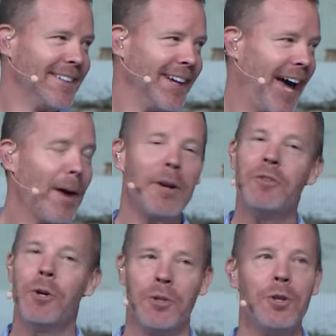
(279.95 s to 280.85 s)
How many of
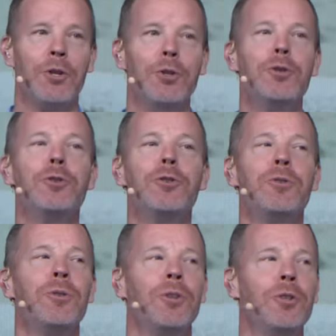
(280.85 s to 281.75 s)
you, you,
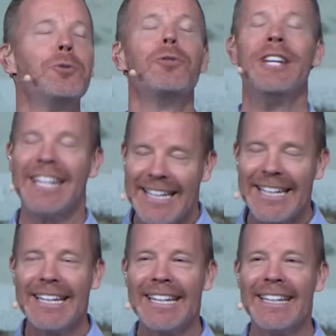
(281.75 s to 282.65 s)
you, you
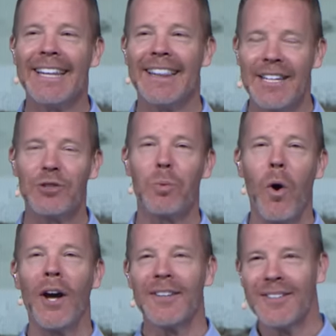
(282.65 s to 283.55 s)
need this
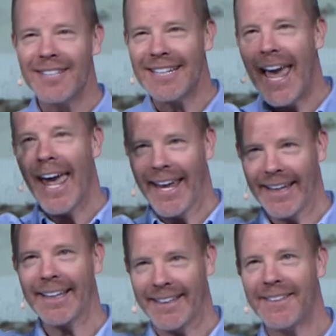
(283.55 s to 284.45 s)
one
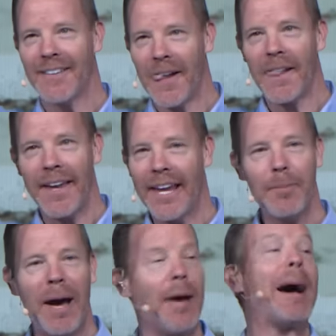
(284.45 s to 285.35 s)
today?
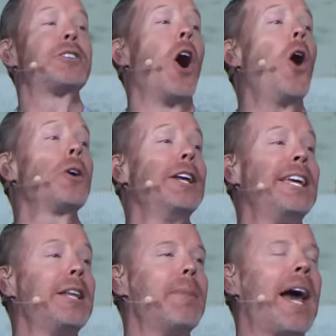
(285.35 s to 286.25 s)
Anybody, am I talking to
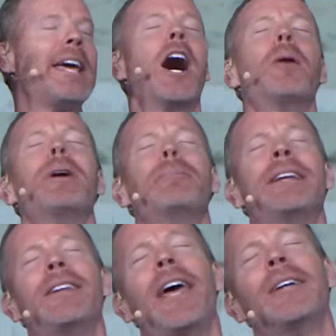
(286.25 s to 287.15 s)
anybody? Hum at me
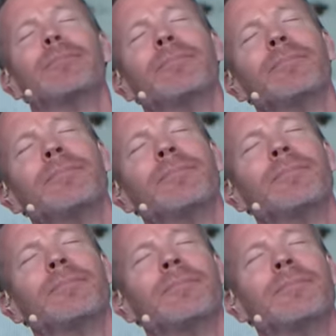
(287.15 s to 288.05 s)
today.
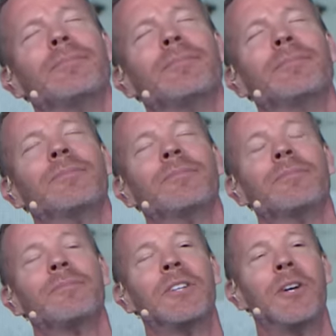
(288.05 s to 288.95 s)

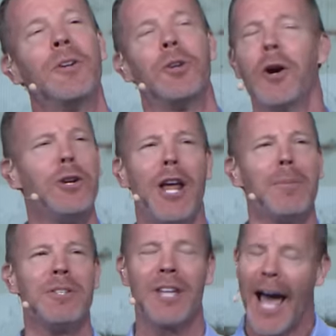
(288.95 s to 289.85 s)
Mm. Turn to your
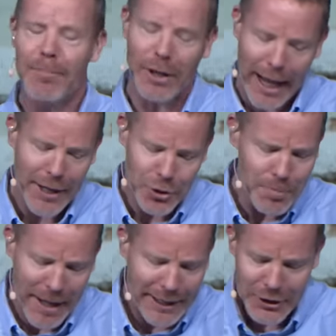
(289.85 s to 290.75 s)
neighbor and say, I'm glad you
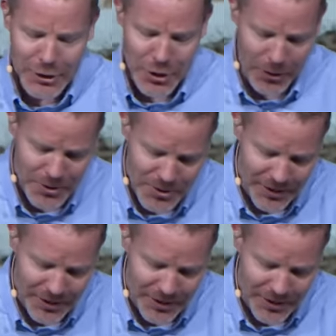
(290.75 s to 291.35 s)
made it to church